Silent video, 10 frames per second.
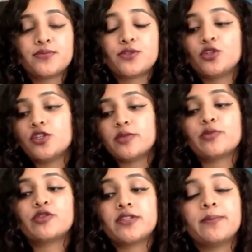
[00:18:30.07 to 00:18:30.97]
so you're
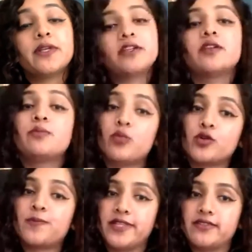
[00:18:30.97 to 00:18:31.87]
supposed to submit it in
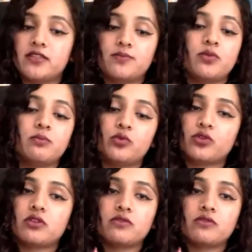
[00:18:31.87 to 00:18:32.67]
both places, both when